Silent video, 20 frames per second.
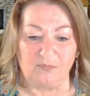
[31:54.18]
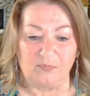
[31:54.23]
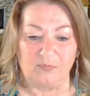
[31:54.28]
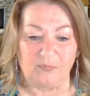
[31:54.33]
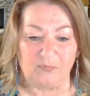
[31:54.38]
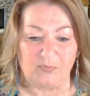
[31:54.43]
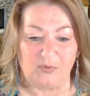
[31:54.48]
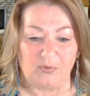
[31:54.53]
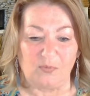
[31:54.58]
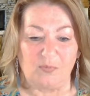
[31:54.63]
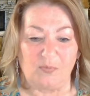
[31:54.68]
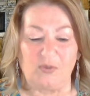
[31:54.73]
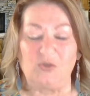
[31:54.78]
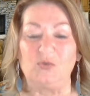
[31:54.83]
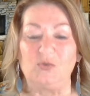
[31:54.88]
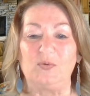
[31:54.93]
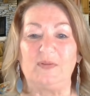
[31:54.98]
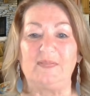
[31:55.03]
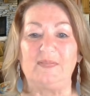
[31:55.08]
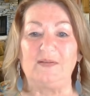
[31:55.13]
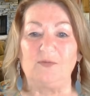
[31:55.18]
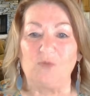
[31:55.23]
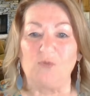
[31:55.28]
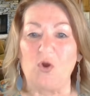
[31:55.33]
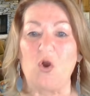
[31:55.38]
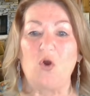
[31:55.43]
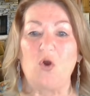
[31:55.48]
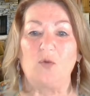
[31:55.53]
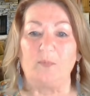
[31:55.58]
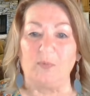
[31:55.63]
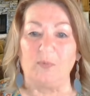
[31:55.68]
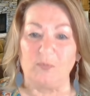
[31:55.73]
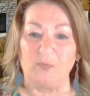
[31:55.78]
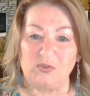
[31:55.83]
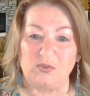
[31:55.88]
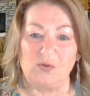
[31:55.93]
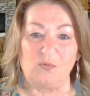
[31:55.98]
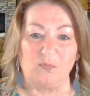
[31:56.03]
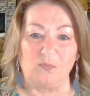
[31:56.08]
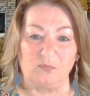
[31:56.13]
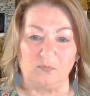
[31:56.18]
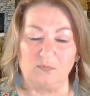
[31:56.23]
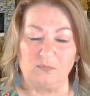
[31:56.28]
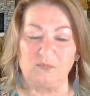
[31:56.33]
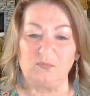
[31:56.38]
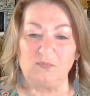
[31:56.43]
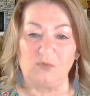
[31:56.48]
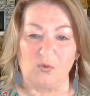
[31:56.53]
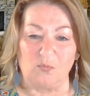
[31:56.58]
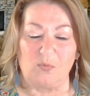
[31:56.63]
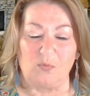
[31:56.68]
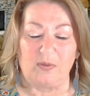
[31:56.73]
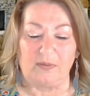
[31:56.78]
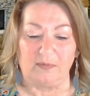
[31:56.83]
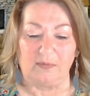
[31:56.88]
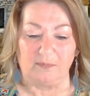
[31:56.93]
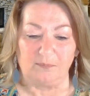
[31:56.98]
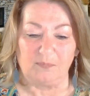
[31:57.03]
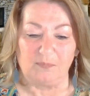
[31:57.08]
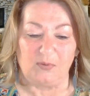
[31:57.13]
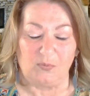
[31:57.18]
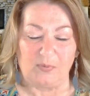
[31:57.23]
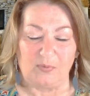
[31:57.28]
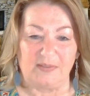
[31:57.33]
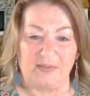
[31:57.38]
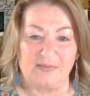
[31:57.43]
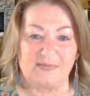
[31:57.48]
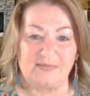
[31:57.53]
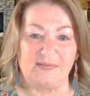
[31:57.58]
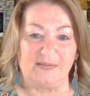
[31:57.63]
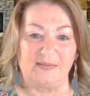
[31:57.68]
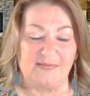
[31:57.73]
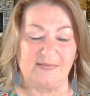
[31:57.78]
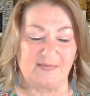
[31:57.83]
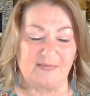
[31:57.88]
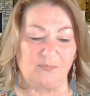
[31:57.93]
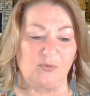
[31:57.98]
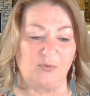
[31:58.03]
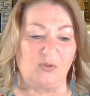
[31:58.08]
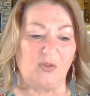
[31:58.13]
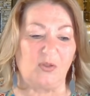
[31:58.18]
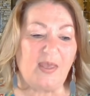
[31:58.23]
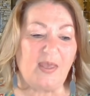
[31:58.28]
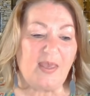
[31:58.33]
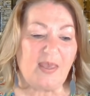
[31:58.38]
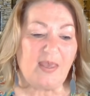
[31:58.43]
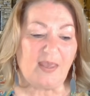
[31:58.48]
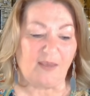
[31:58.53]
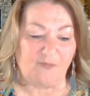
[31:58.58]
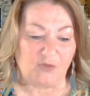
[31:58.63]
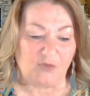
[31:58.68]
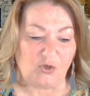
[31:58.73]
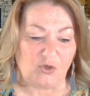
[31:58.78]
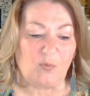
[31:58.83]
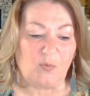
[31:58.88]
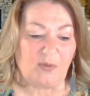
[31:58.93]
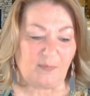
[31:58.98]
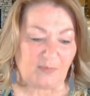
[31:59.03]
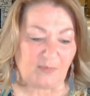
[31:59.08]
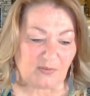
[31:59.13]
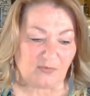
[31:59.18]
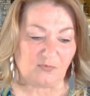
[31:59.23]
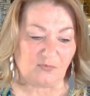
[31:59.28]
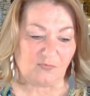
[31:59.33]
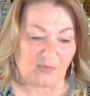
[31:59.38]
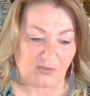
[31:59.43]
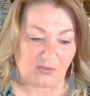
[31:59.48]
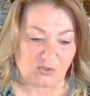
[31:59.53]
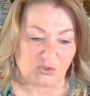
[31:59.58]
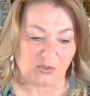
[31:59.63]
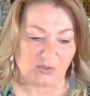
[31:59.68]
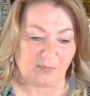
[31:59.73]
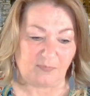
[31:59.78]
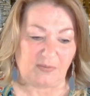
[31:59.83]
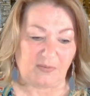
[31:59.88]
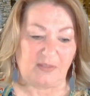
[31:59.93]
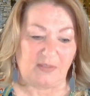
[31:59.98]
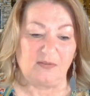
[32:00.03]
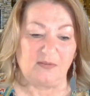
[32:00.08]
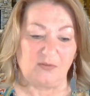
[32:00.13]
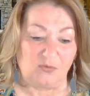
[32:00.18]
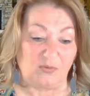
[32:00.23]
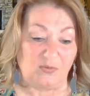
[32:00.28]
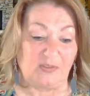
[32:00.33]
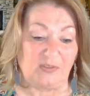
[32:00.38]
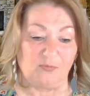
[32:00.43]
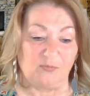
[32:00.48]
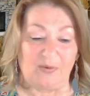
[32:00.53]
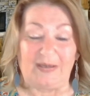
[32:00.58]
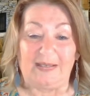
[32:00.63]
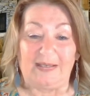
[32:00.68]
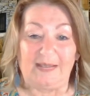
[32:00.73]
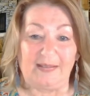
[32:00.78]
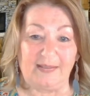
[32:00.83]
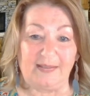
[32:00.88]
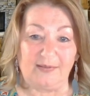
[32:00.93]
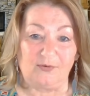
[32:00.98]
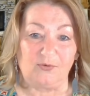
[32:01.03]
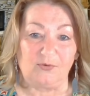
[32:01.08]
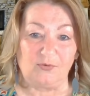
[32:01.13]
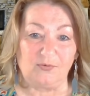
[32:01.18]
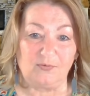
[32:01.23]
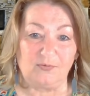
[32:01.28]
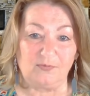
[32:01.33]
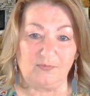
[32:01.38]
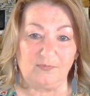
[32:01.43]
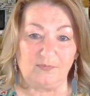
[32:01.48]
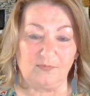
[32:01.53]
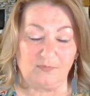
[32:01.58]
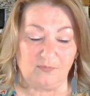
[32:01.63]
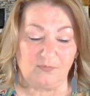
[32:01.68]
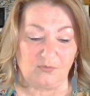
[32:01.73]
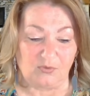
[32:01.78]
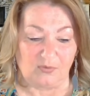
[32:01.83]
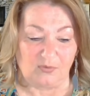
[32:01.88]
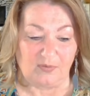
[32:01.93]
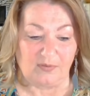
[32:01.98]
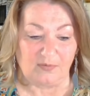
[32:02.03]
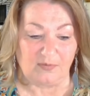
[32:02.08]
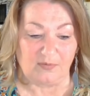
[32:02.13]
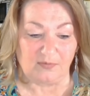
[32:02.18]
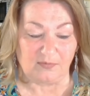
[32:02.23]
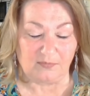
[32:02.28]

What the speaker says: we don't want to do anything wrong, but we don't want to be a witness. And he said, well, if you don't want to be disfellowshipped, then you need to write a letter to the